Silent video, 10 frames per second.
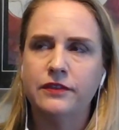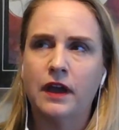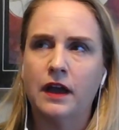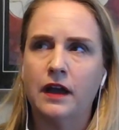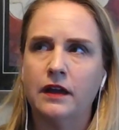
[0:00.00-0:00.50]

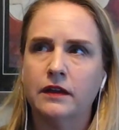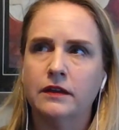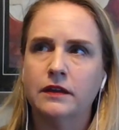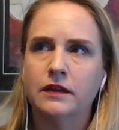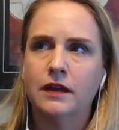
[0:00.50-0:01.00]
uh,
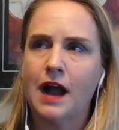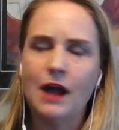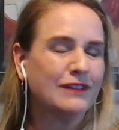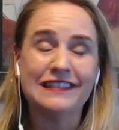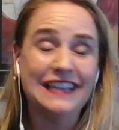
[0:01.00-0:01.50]

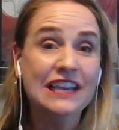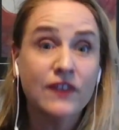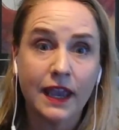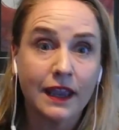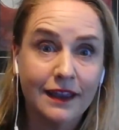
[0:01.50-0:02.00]
I was
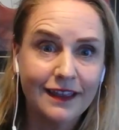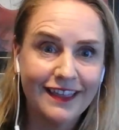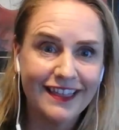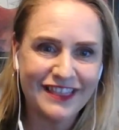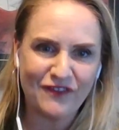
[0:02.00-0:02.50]
leaving
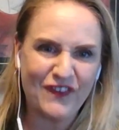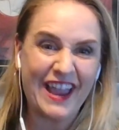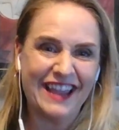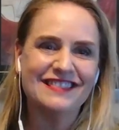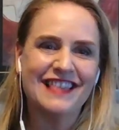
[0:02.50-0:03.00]
the
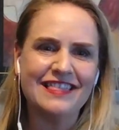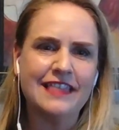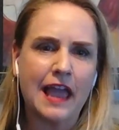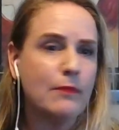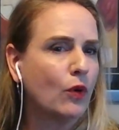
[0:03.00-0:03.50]
faith
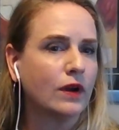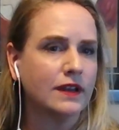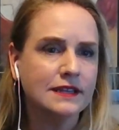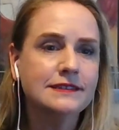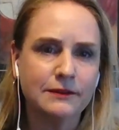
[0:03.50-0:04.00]
that they
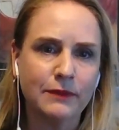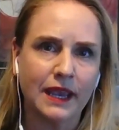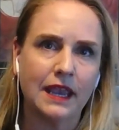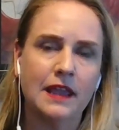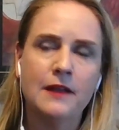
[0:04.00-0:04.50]
poured into
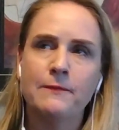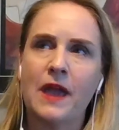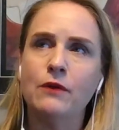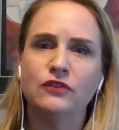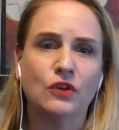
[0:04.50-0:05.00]
me.
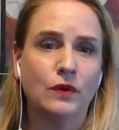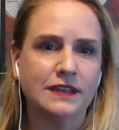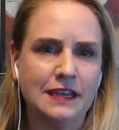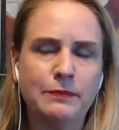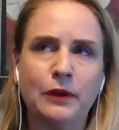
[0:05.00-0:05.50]
I was
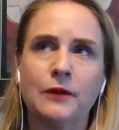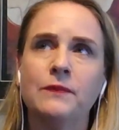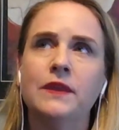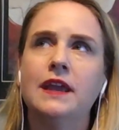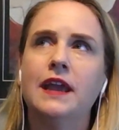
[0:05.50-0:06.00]
going deeper.